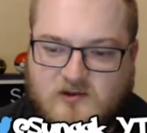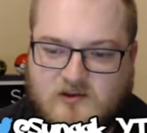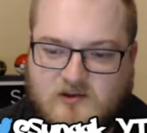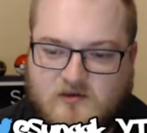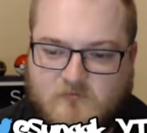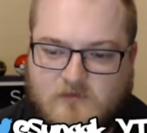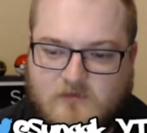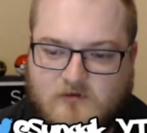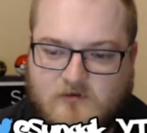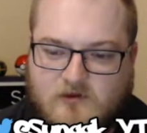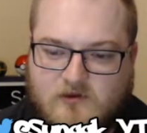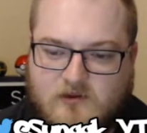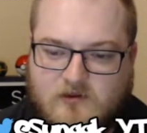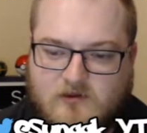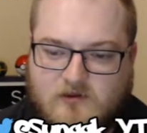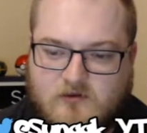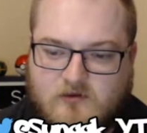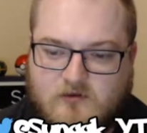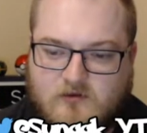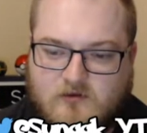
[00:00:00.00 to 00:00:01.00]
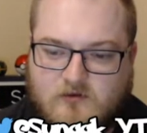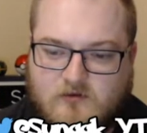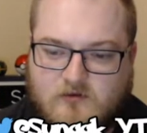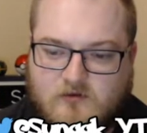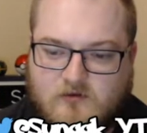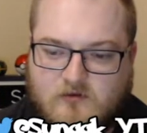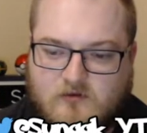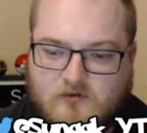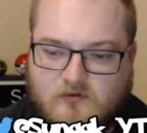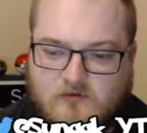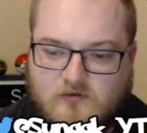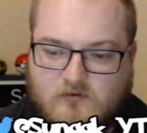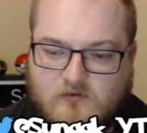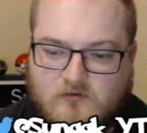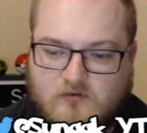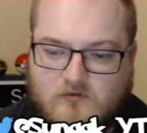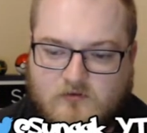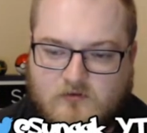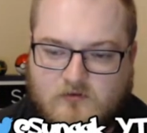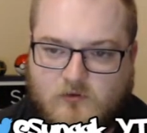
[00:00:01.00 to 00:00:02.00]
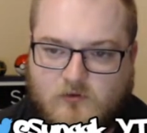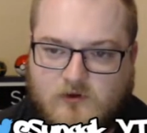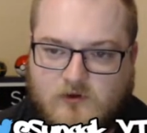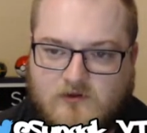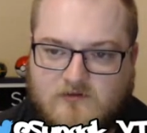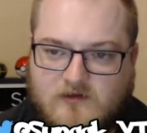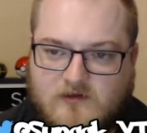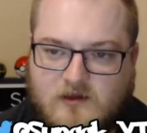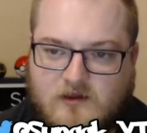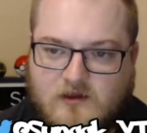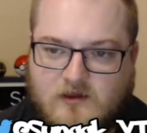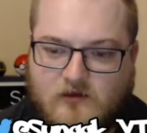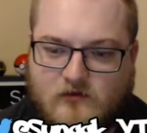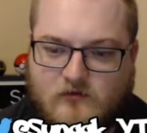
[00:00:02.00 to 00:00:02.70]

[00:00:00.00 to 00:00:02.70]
come out again. Quick attack.